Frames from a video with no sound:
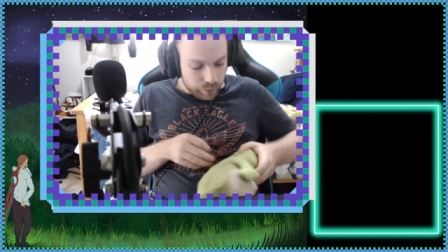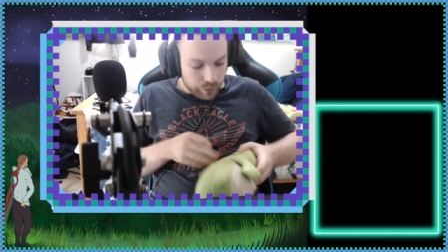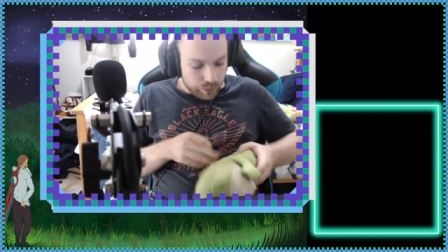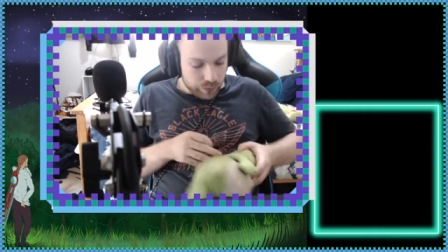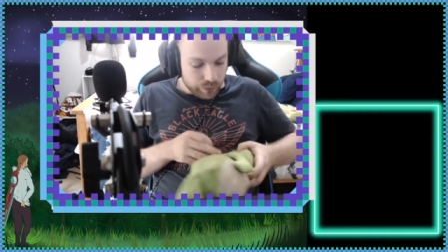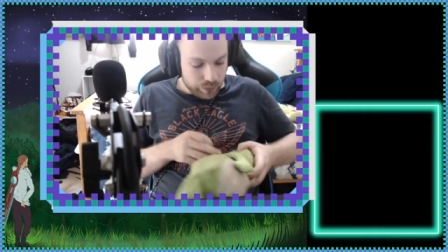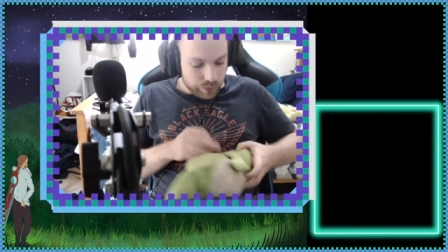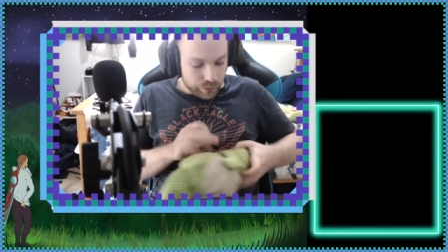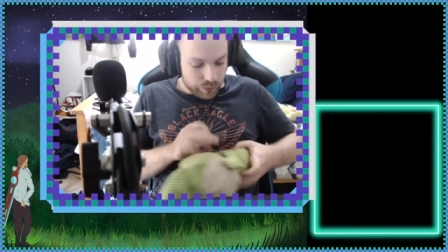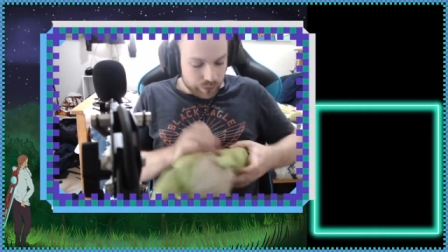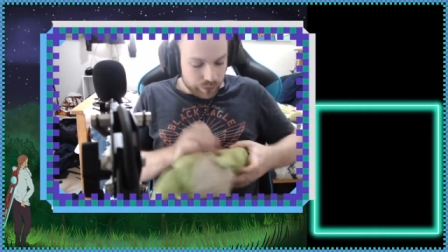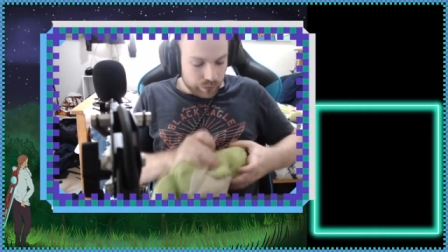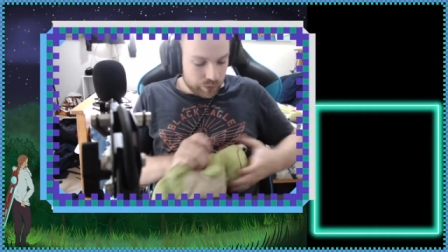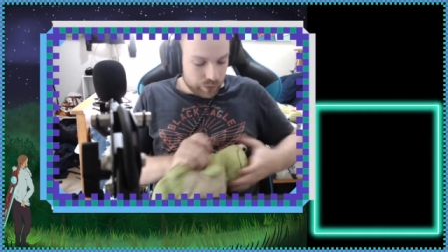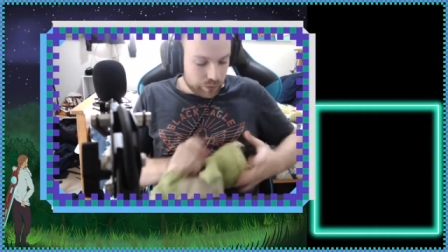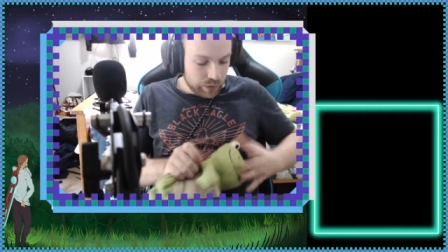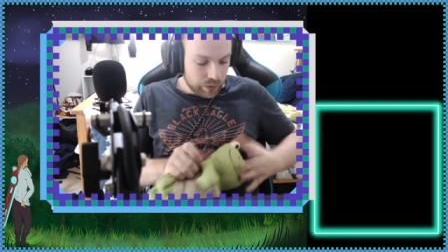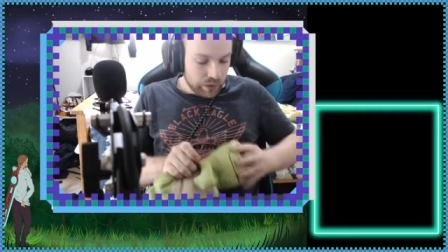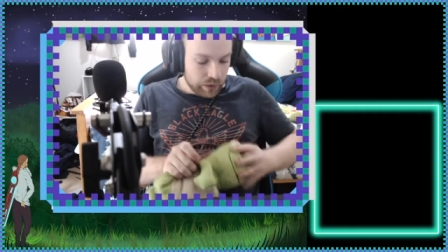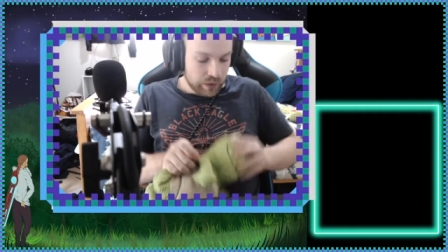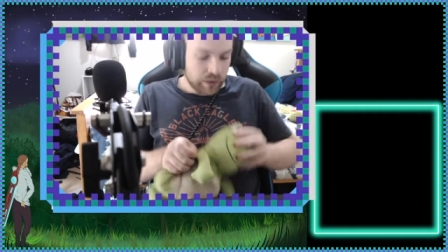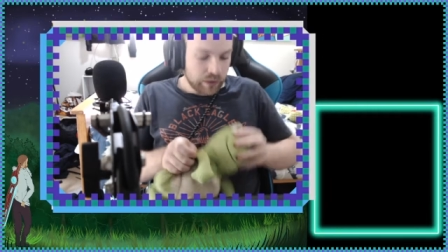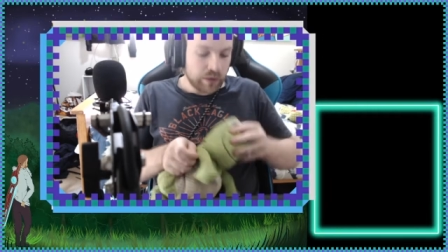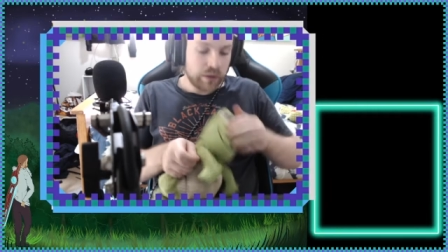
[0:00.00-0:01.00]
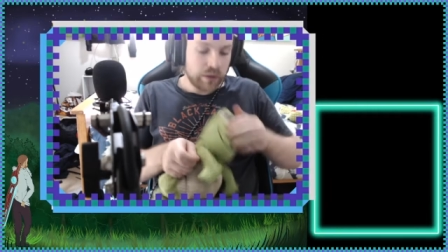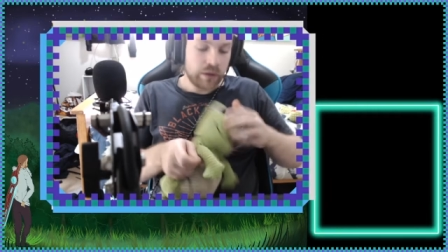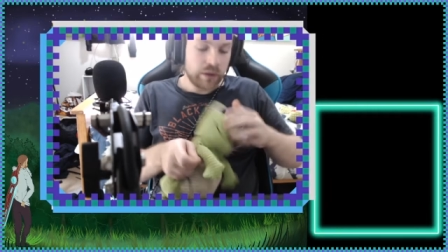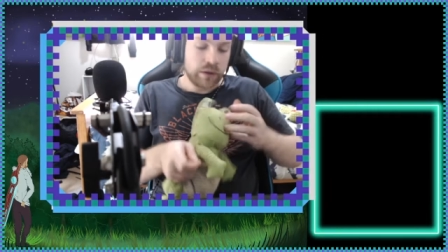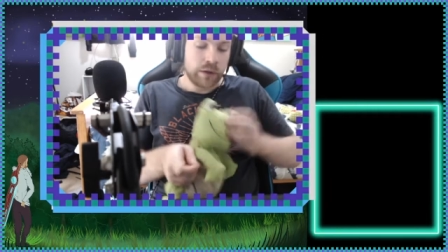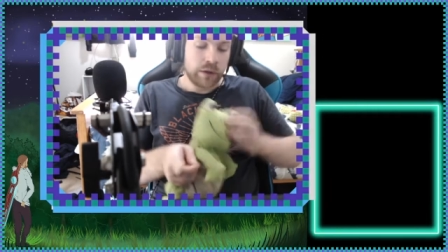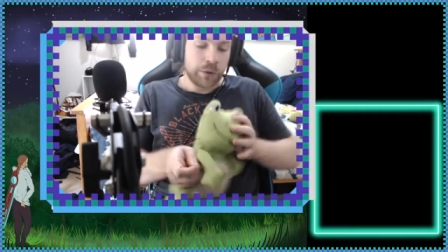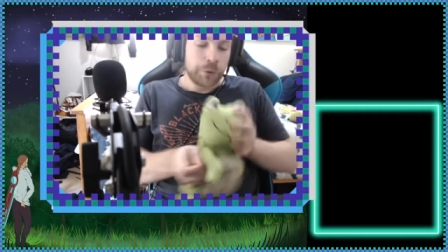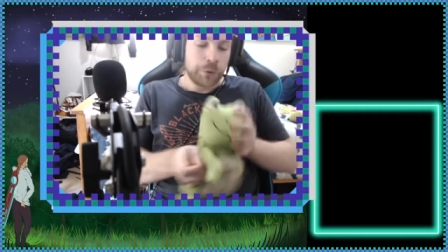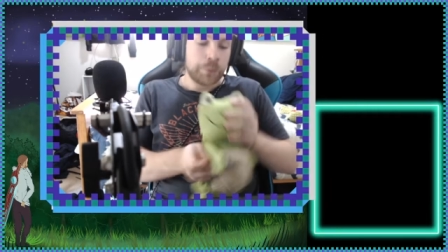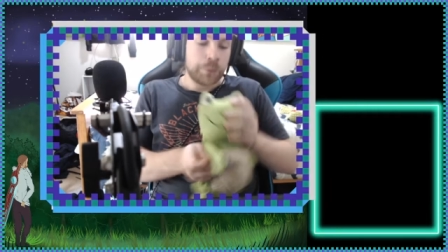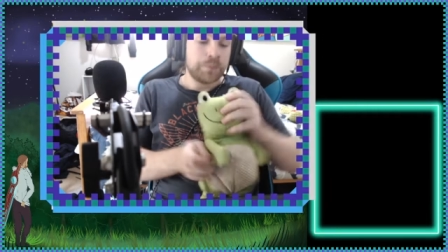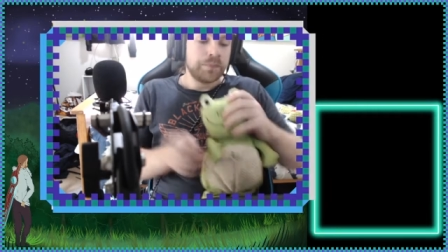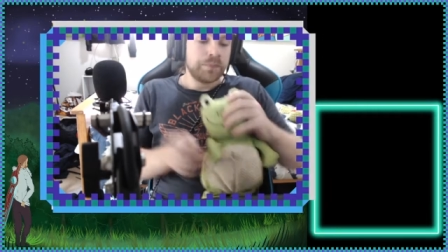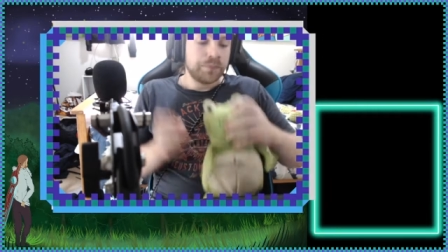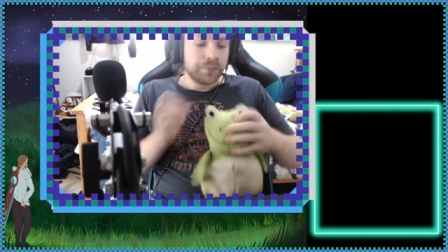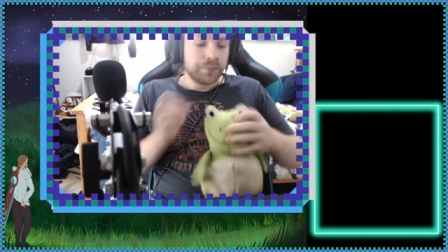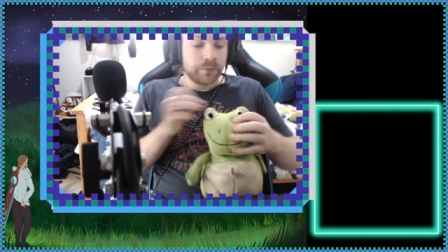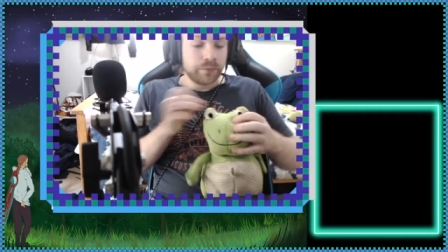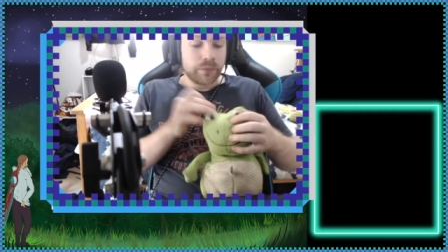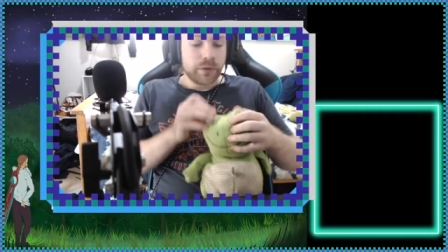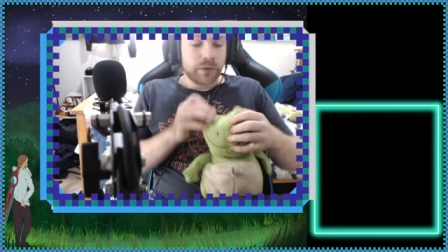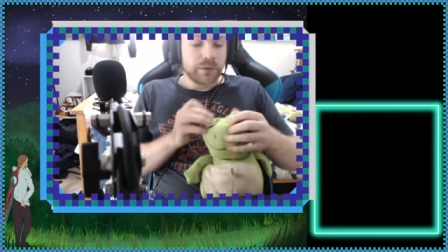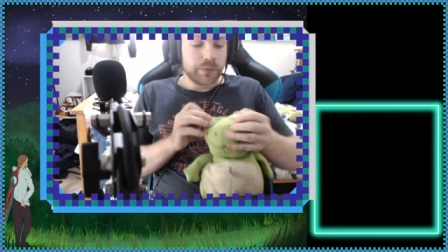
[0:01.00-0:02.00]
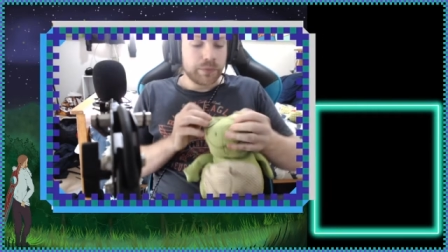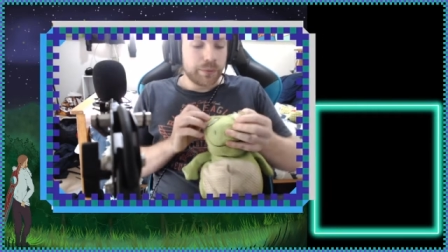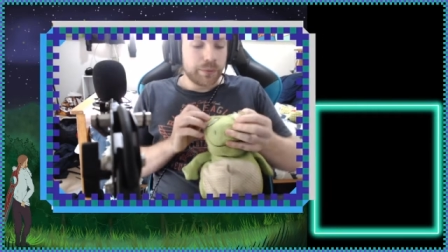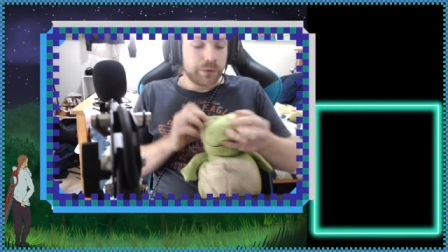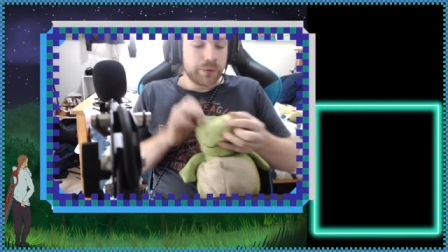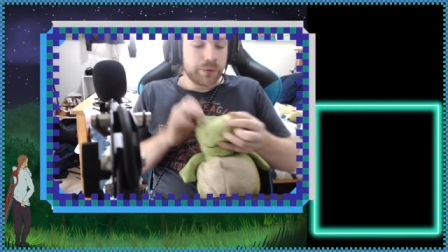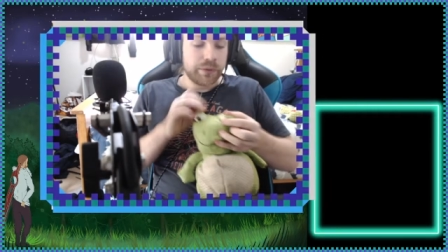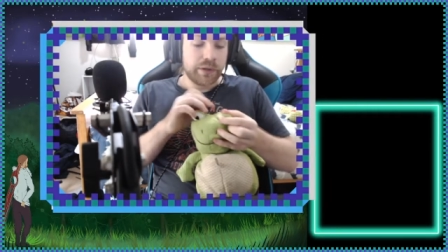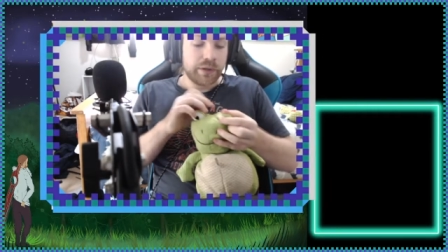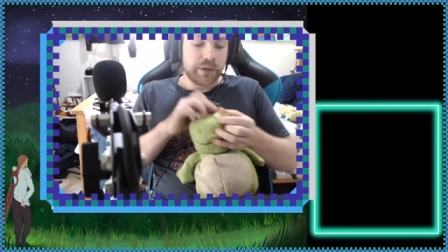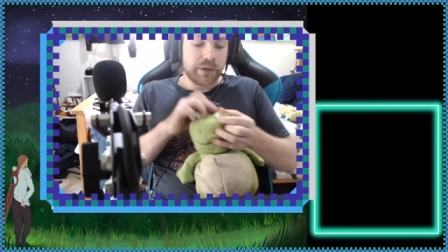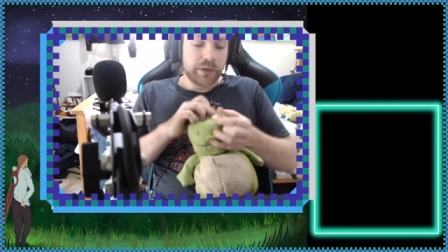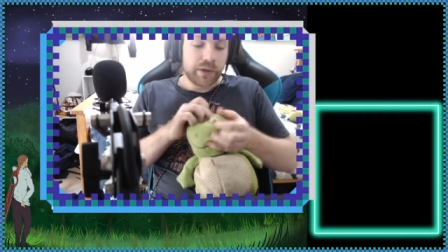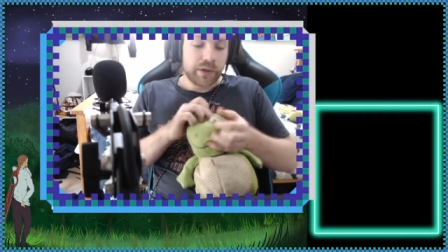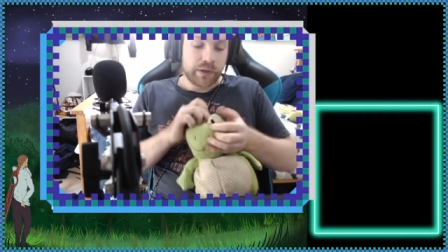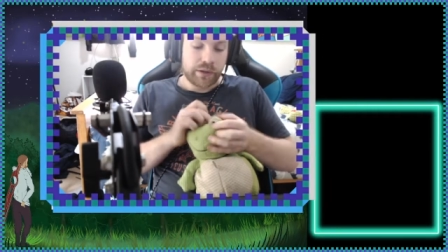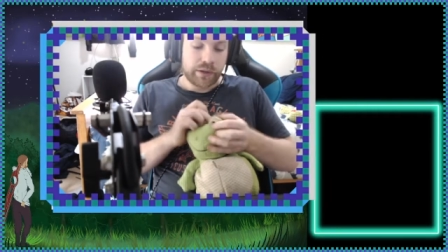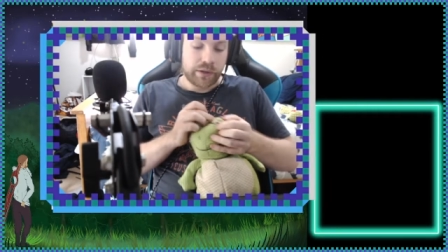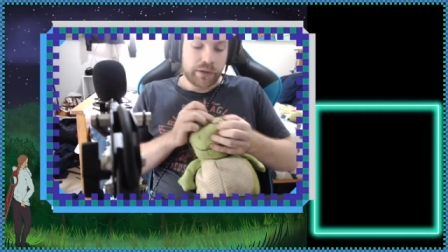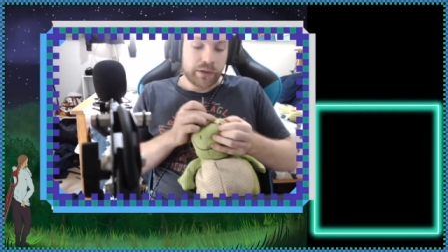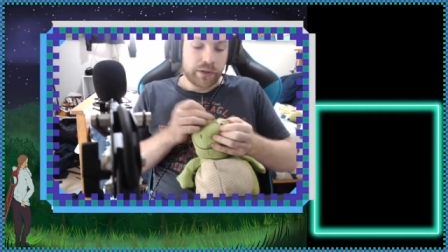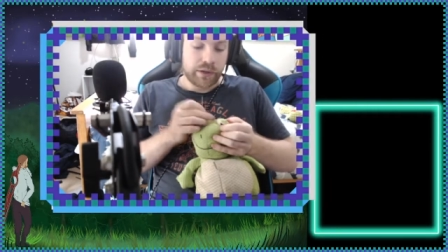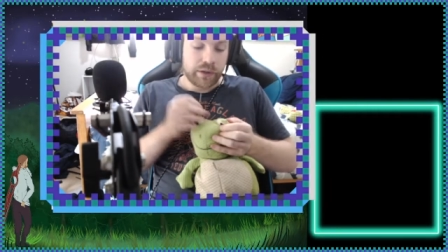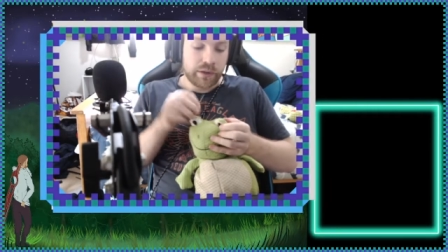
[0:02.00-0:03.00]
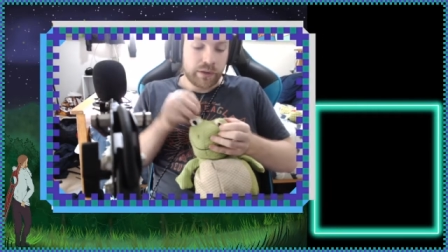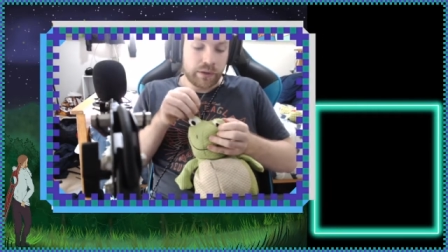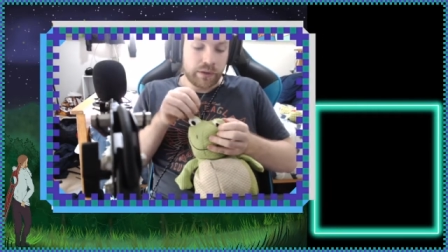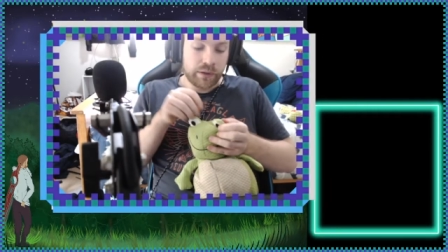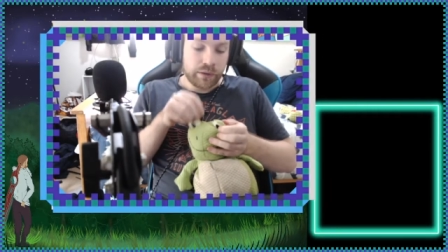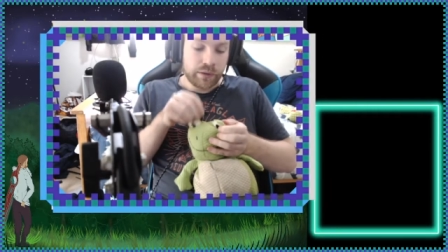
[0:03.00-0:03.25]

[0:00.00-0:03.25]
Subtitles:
pull through. So we're doing an eye.